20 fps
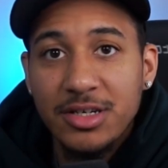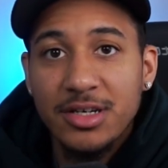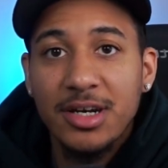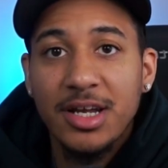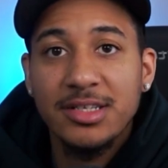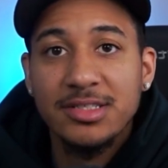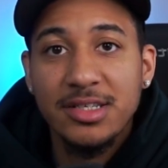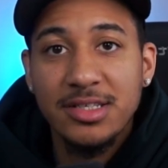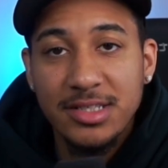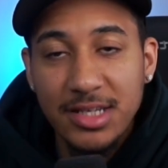and
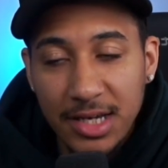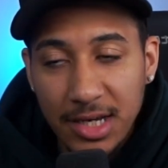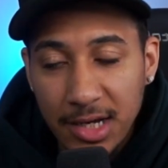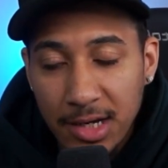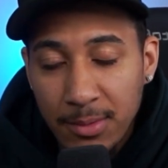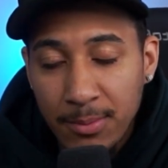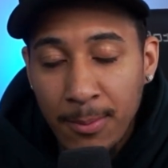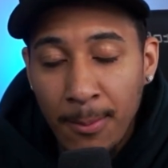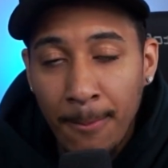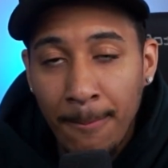as a
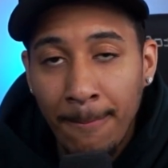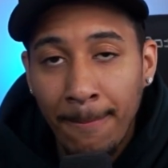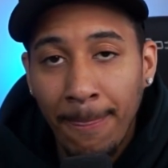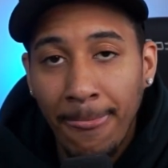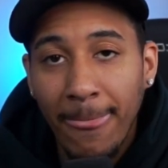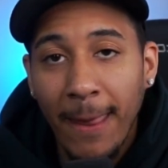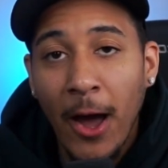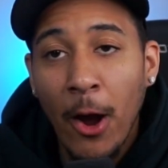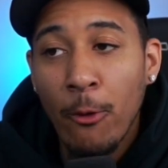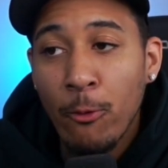team,
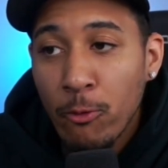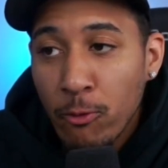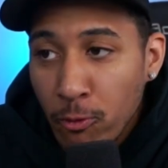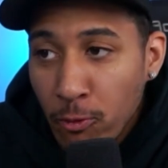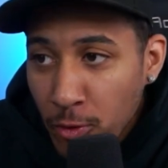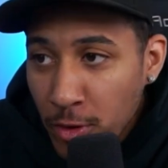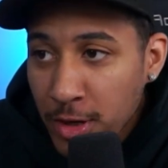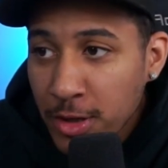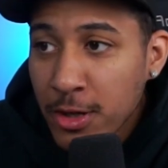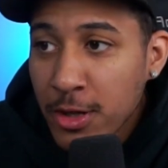I
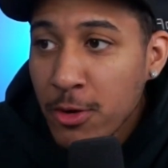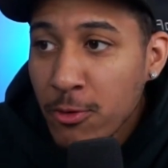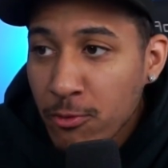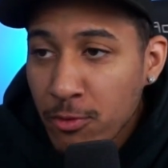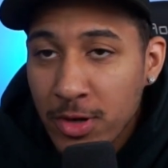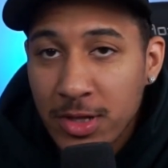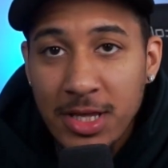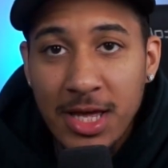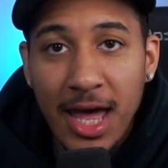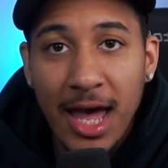really,
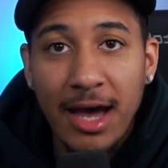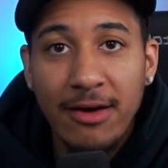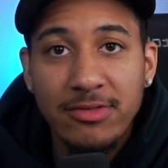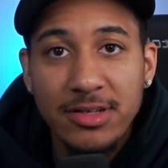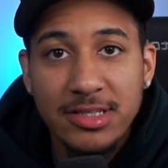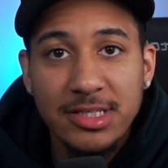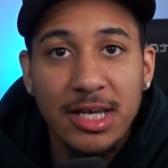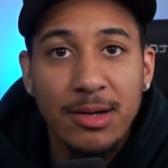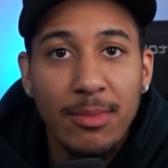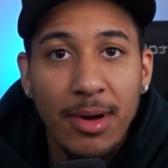really have to
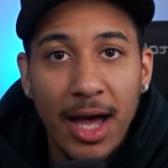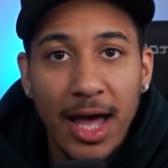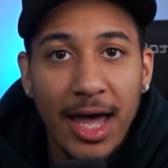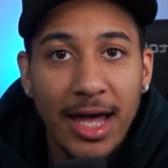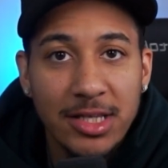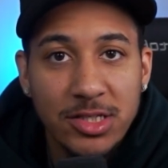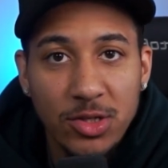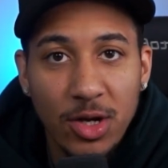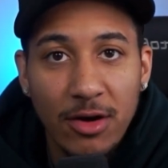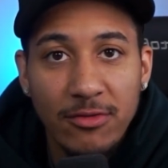tip my
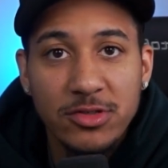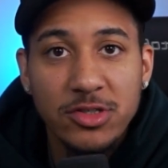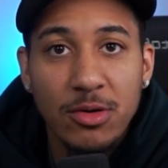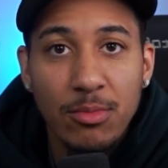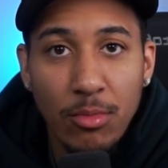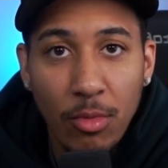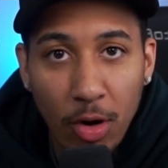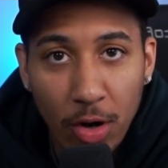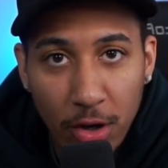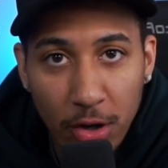hats off to
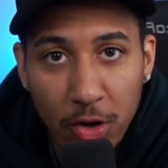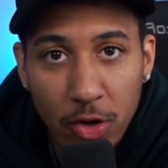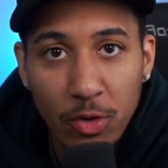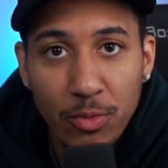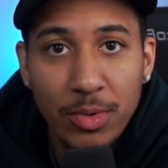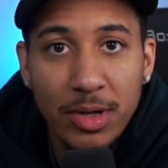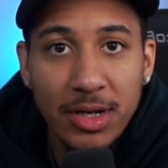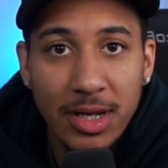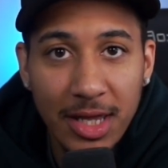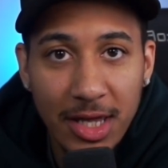Mark
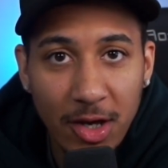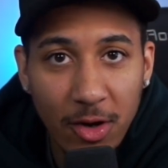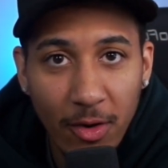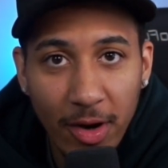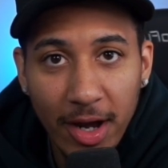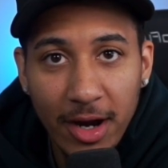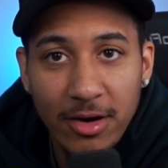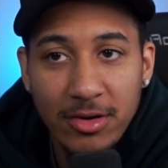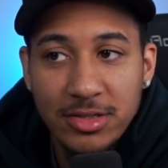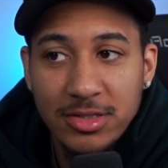Cuban, Nico
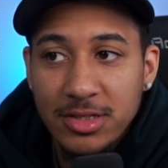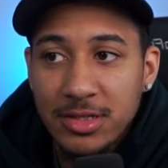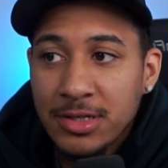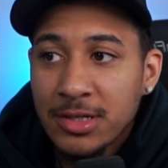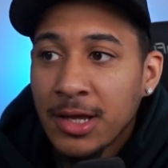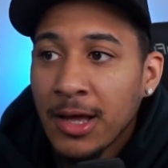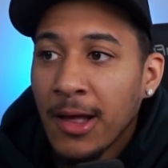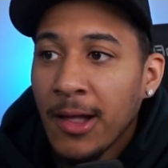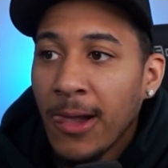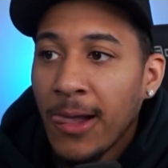Harrison,
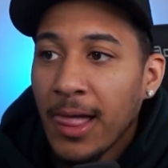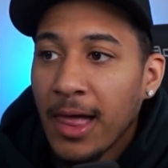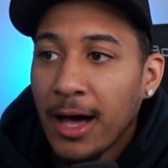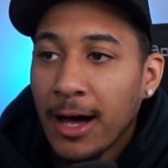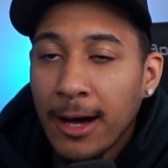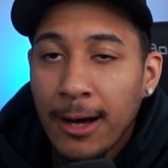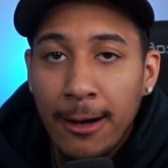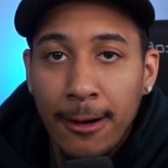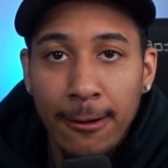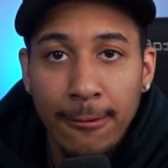
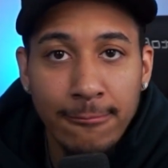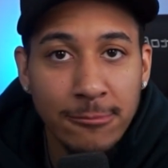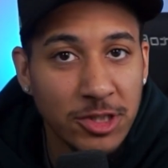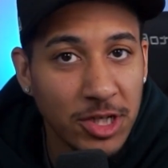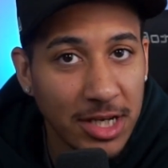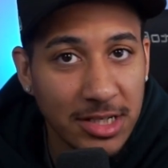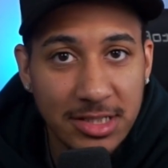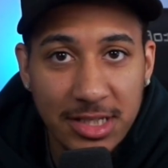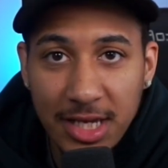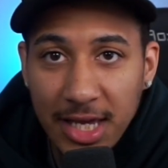
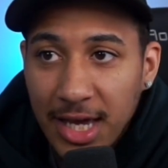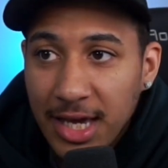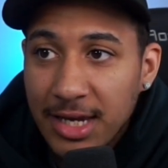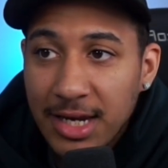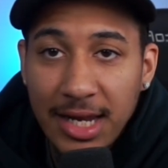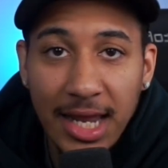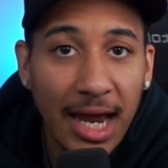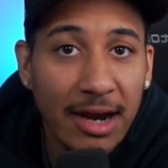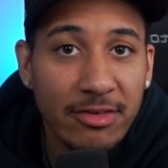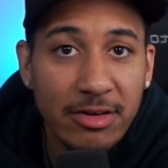Jason Kidd,
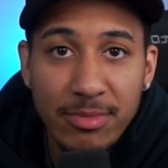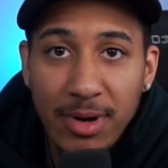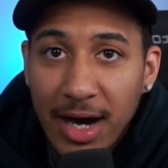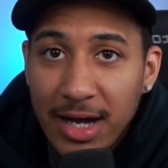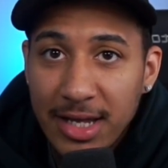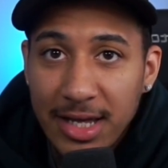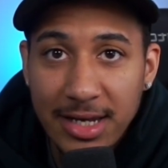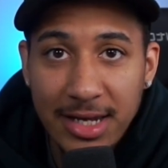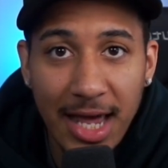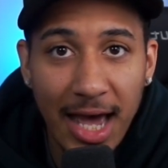and
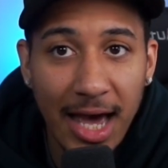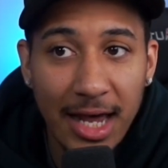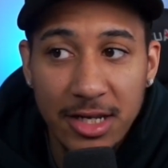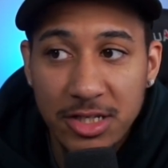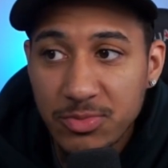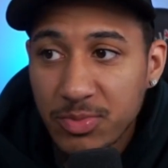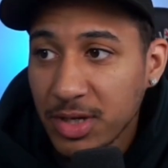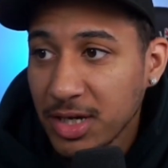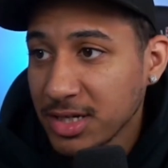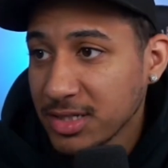everybody in
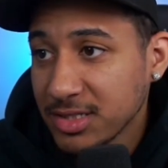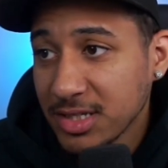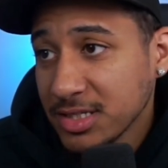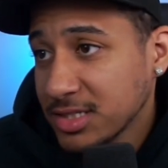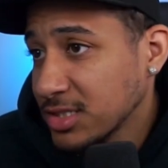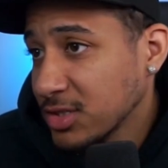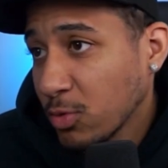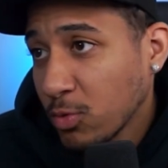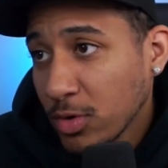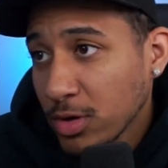Dallas, because this
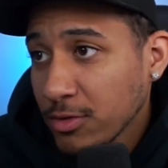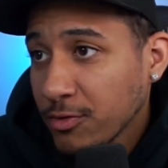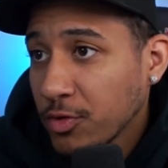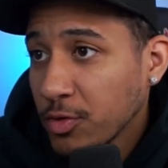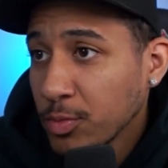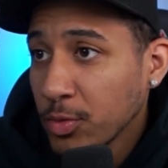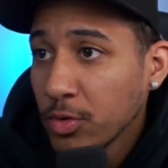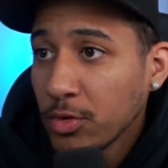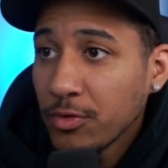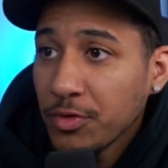is a wonderful
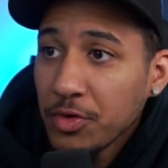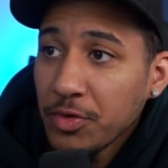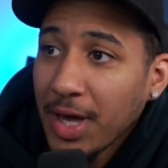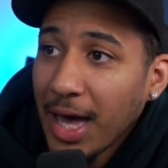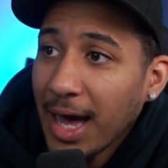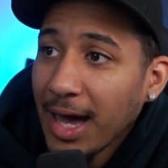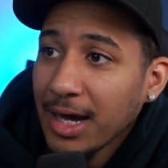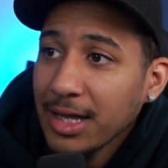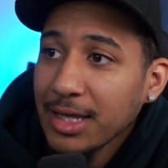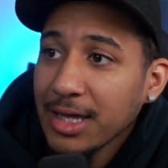move. You
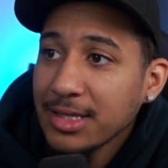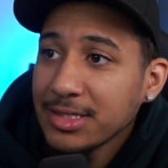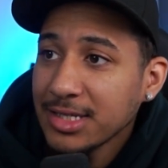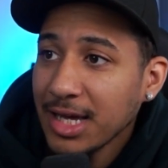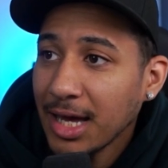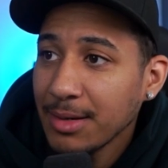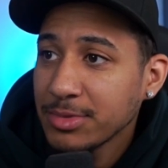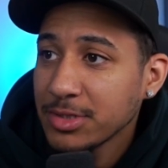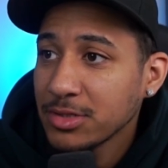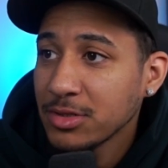got Klay
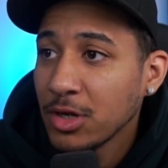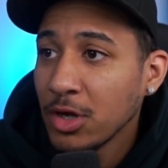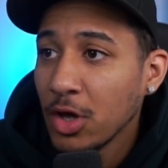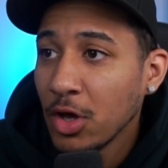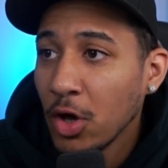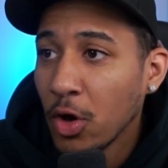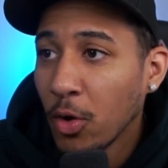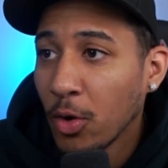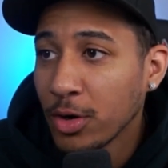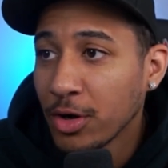Thompson
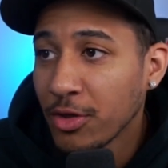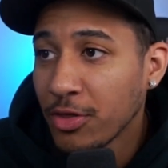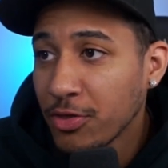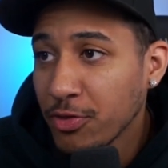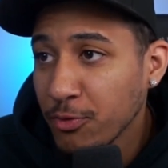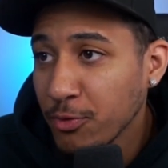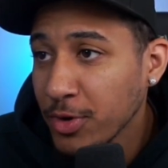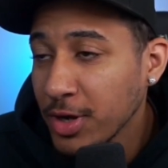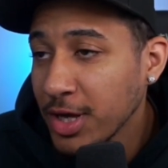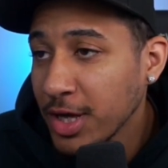on a
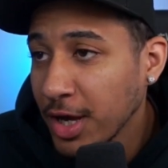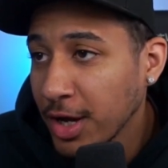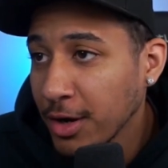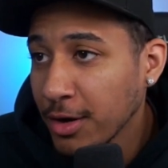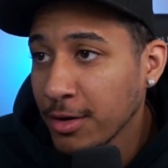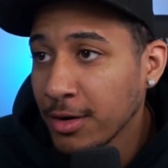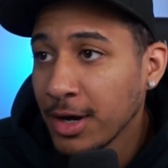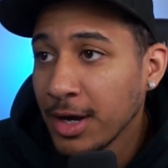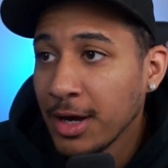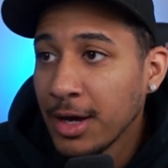
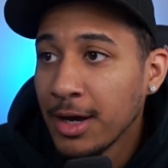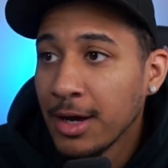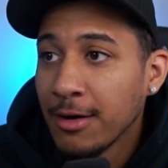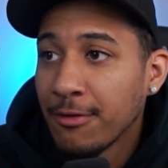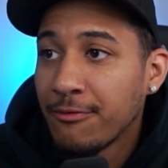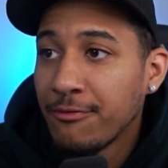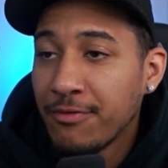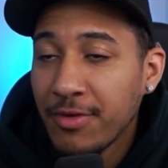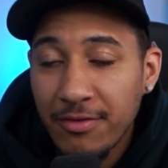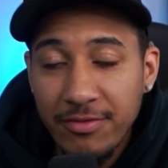3-year,
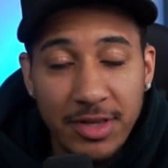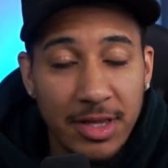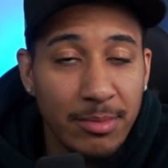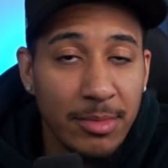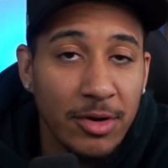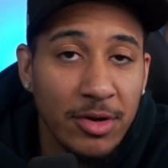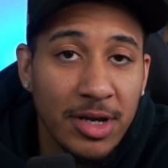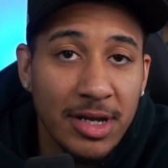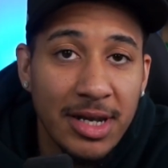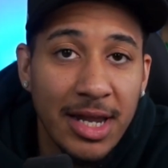$50
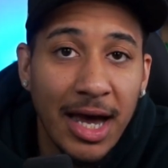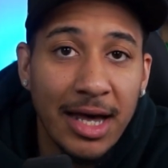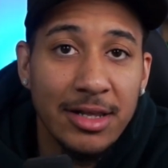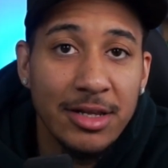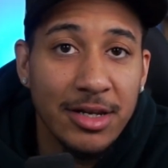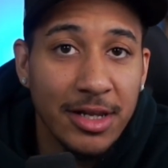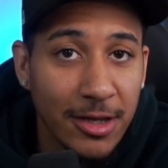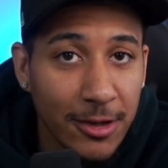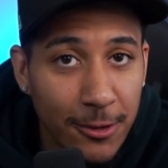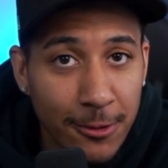million
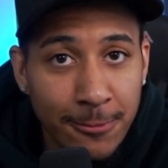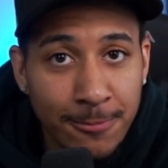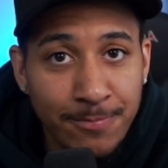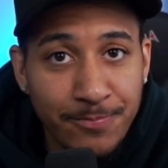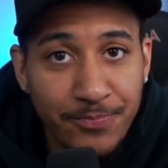deal.